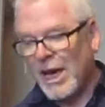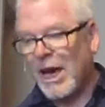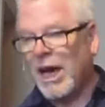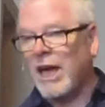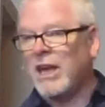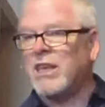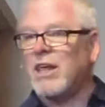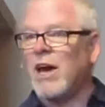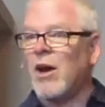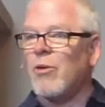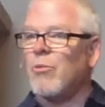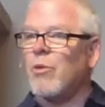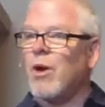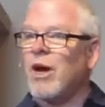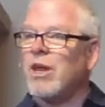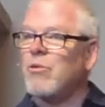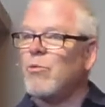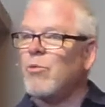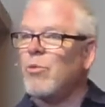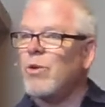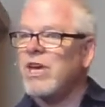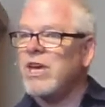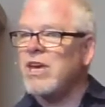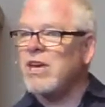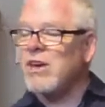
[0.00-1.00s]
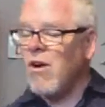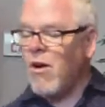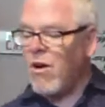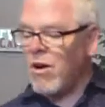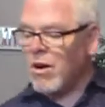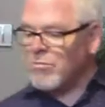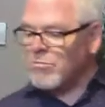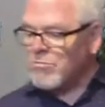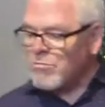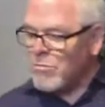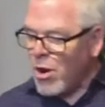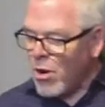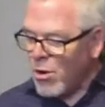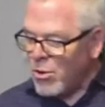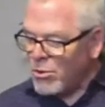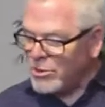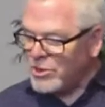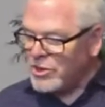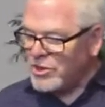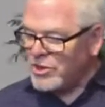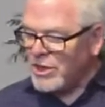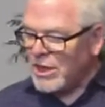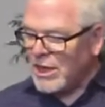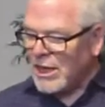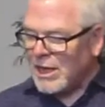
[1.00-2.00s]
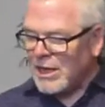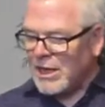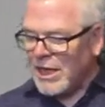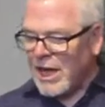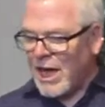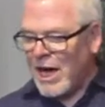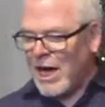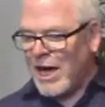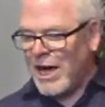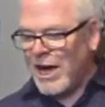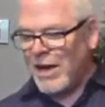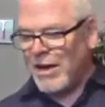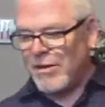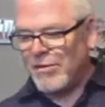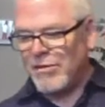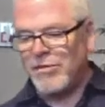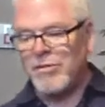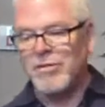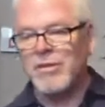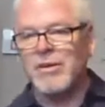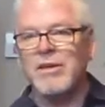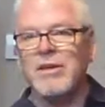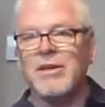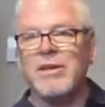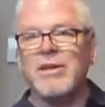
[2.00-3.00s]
And that when we are most alive,